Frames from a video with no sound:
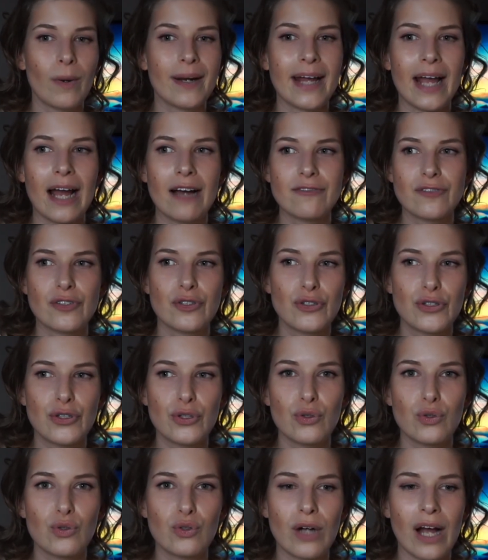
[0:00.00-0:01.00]
what I have to
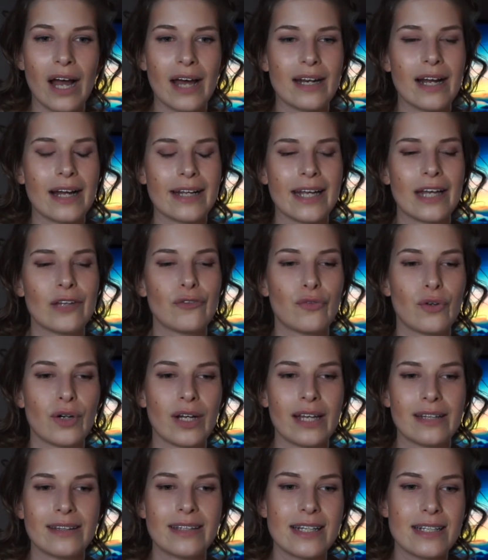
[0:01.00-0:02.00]
do, and I can't
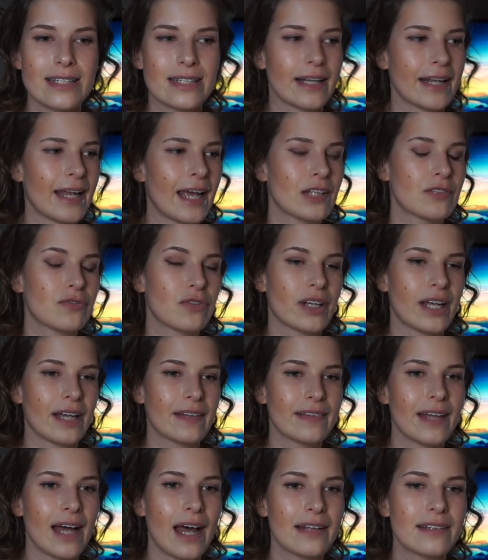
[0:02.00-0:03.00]
forget this, I can't
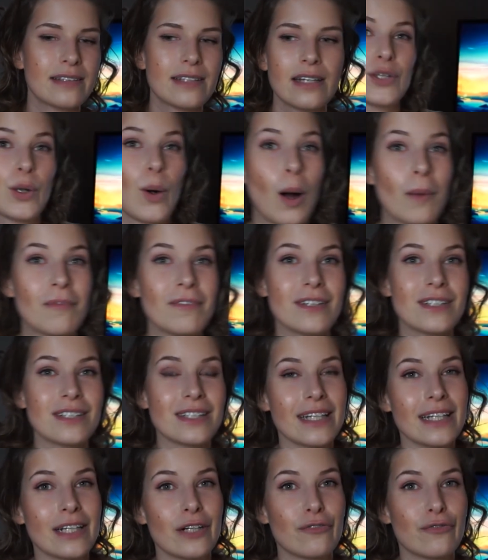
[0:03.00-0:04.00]
forget that. So
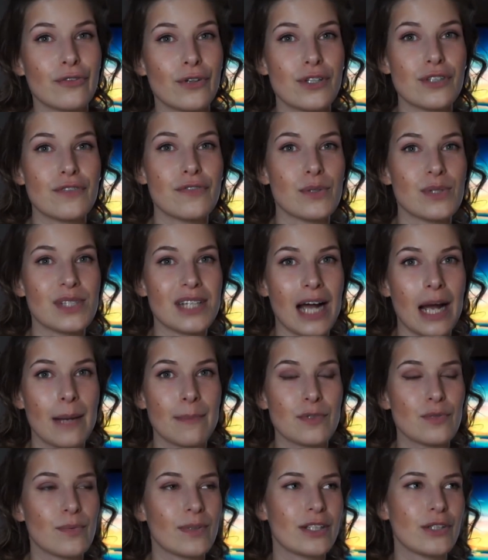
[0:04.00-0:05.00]
obviously the first few
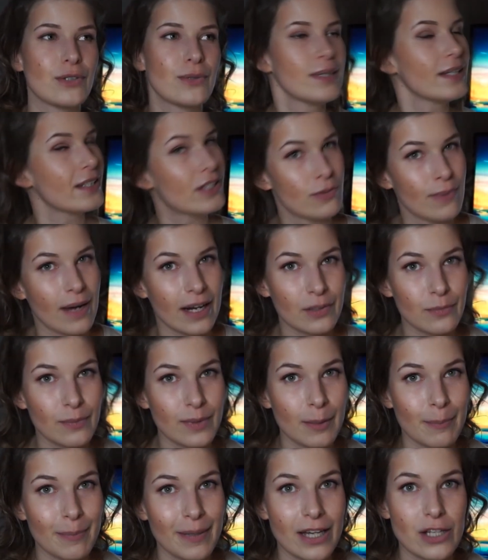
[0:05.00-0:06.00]
times when you interact
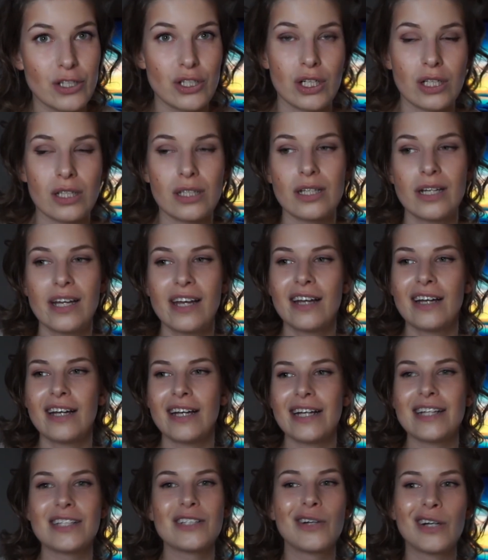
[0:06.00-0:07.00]
with a patient,
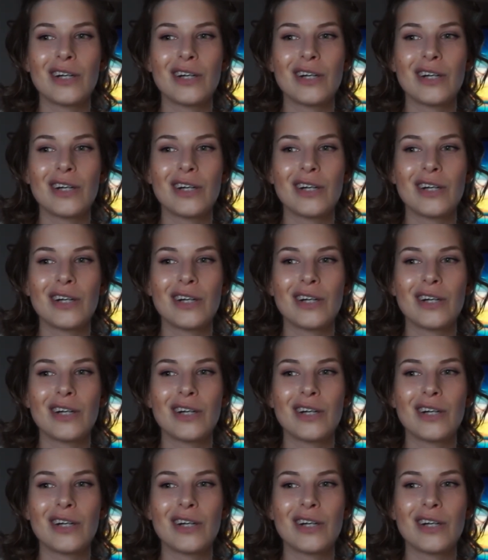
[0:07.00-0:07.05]
it's